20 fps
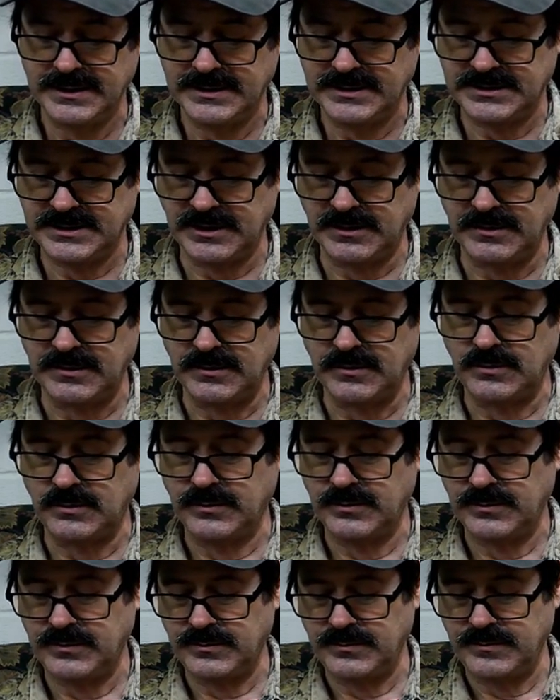So,
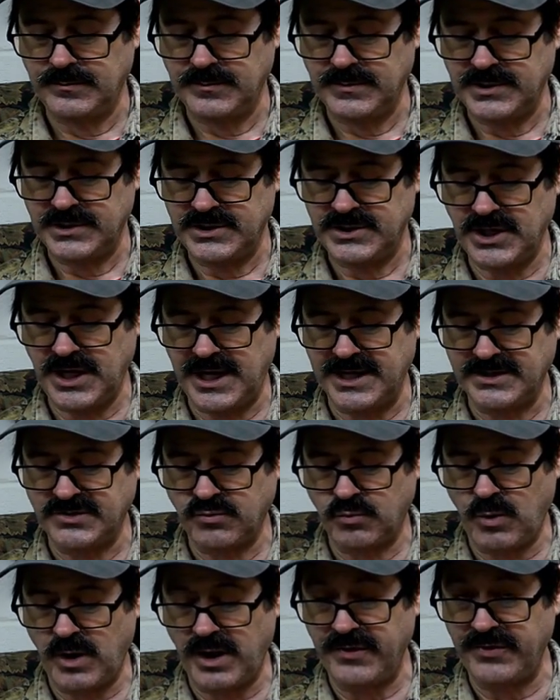shots
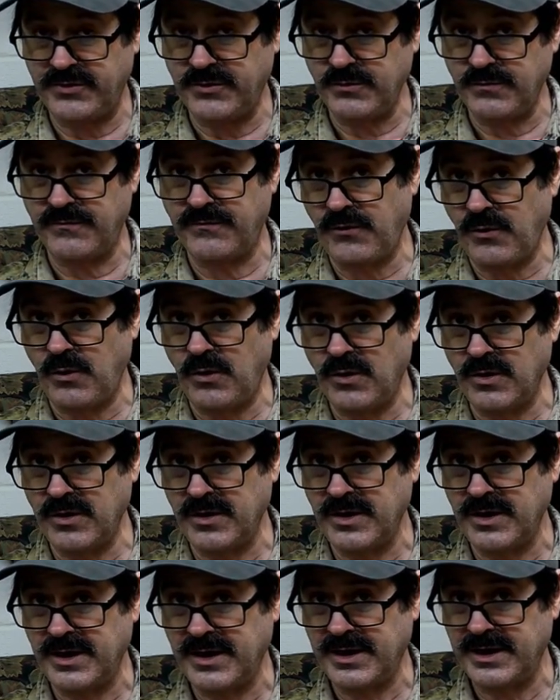1 through
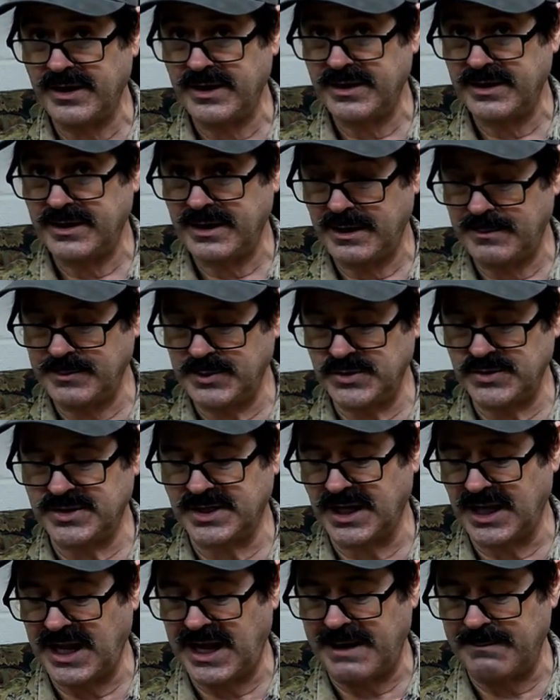4, I'm using
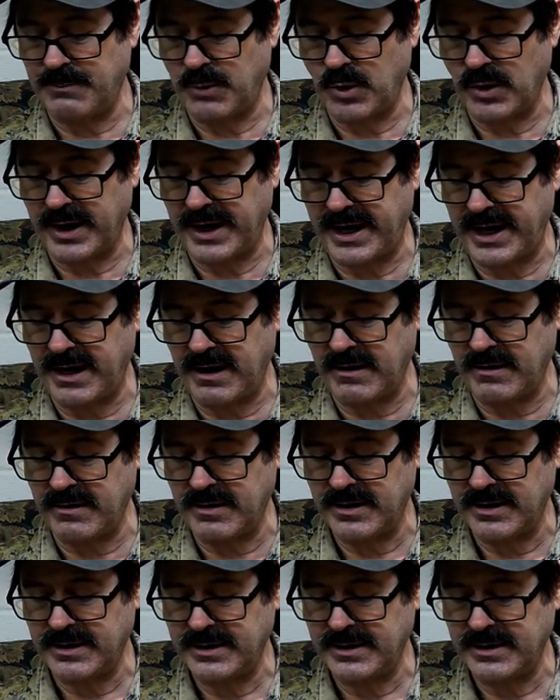a lot more air.